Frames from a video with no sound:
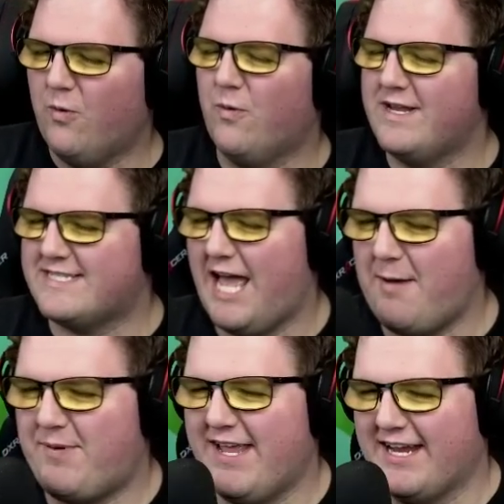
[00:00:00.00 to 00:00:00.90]
what is
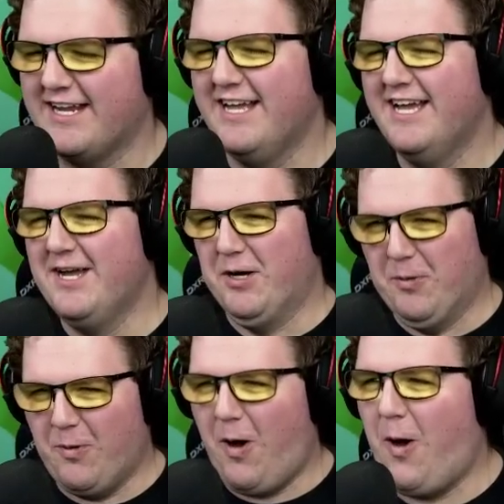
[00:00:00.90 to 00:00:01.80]
happening?
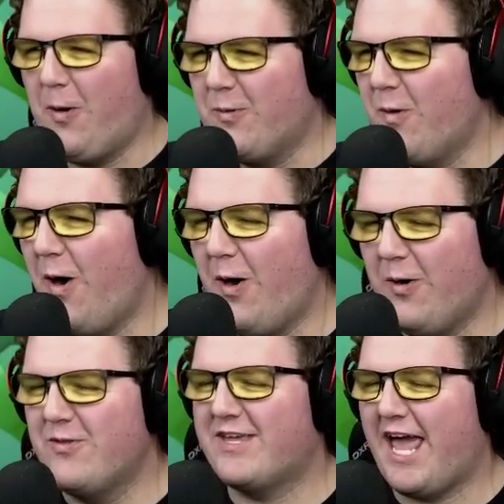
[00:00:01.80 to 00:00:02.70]

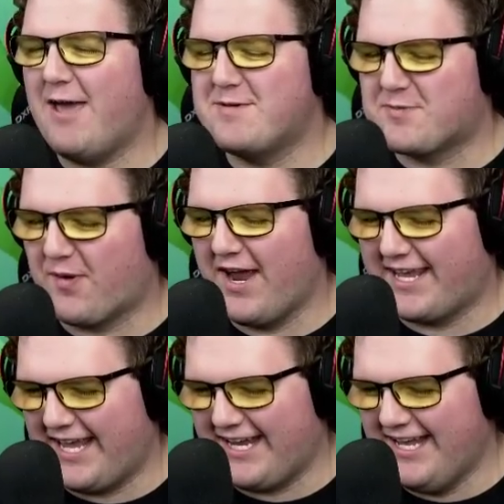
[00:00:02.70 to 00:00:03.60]
Whoa, the game is
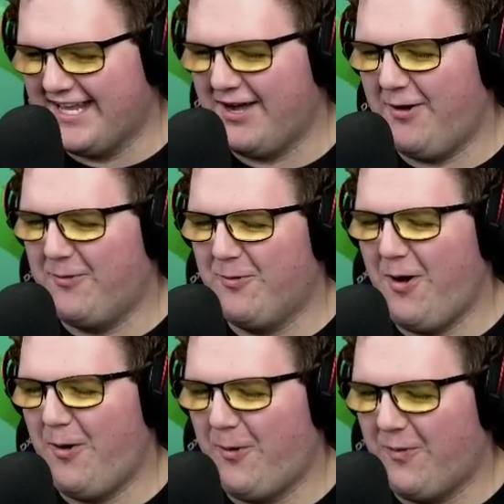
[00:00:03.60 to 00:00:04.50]
breaking. Oh,
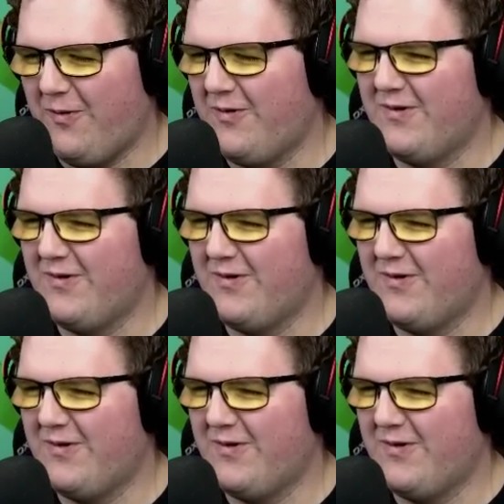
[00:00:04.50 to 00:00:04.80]
whoa.